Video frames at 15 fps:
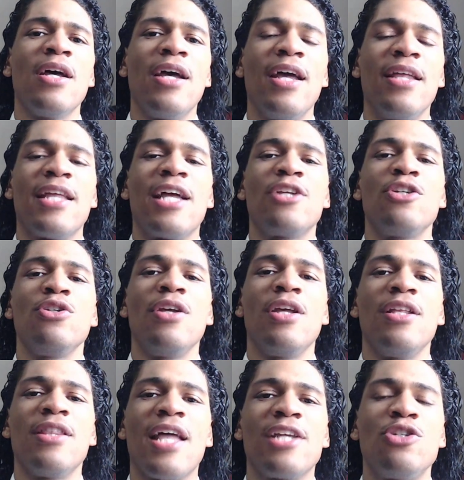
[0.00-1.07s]
and
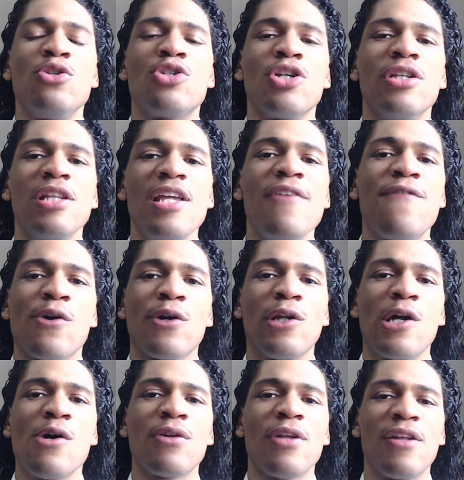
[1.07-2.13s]
that you should leave her
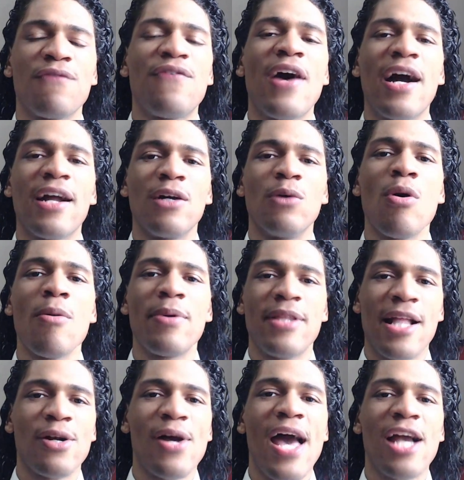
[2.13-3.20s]
alone and find a woman
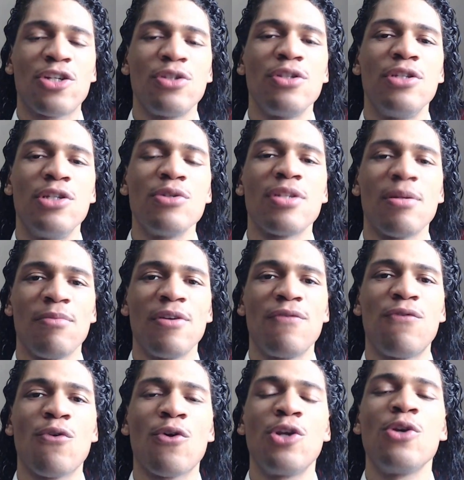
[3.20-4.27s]
that'll actually do something
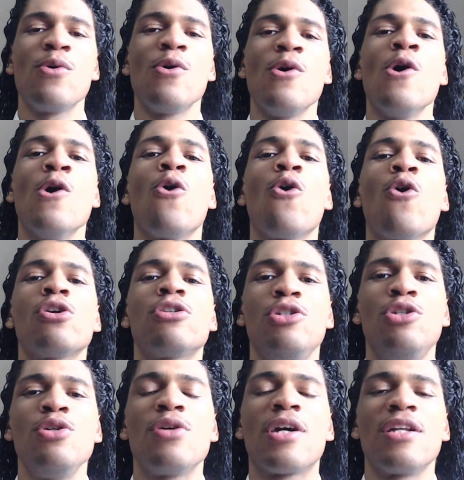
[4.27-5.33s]
for you? Or should
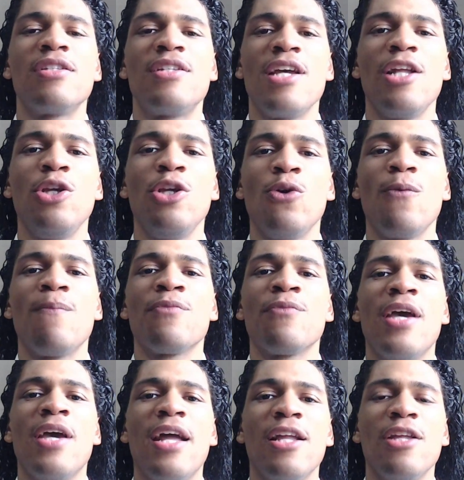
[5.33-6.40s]
you continue
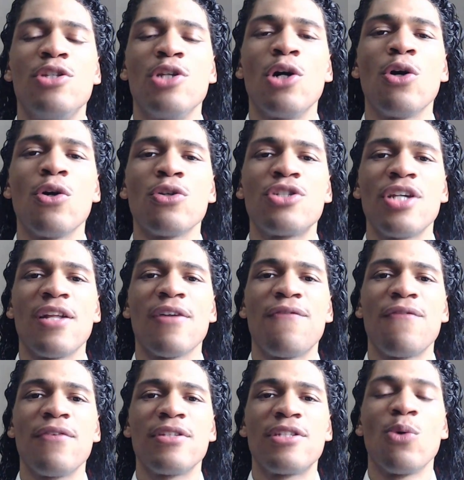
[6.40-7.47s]
and indulge in
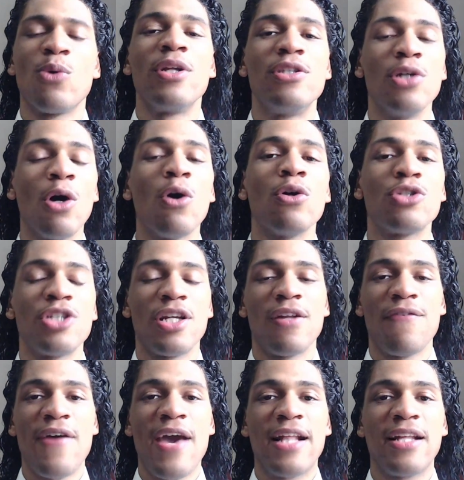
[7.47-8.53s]
a
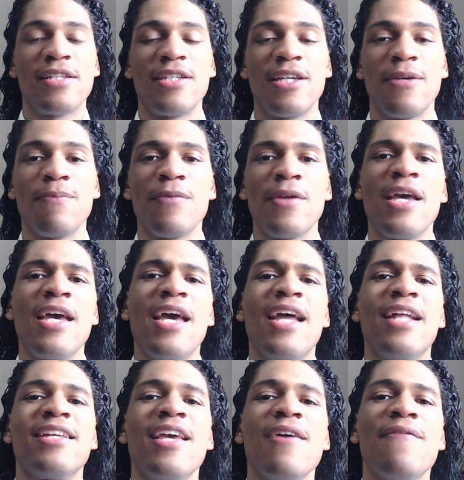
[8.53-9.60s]
fantasy
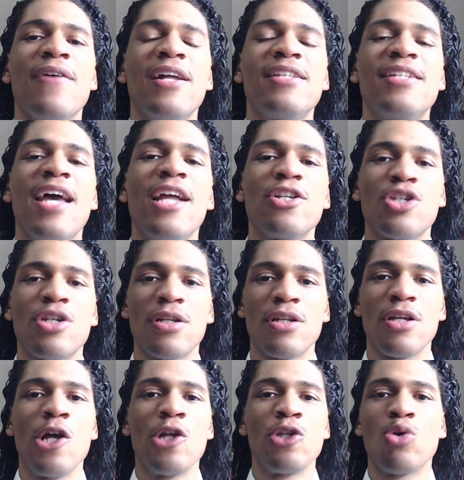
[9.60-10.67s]
and give attention
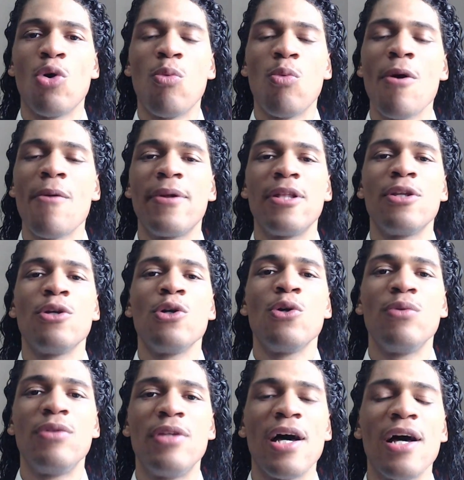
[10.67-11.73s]
to a woman who
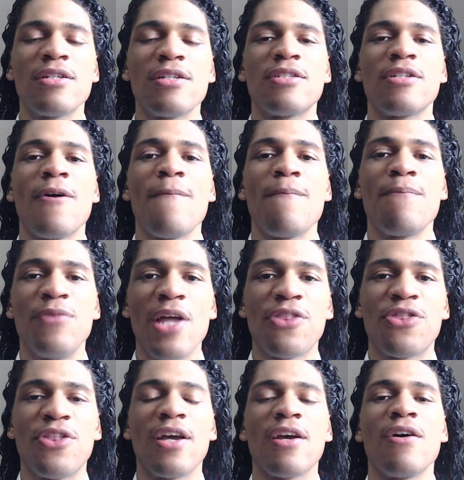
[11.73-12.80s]
does
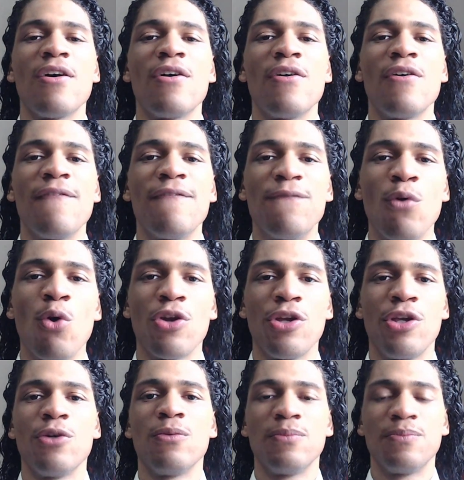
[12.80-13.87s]
nothing for you?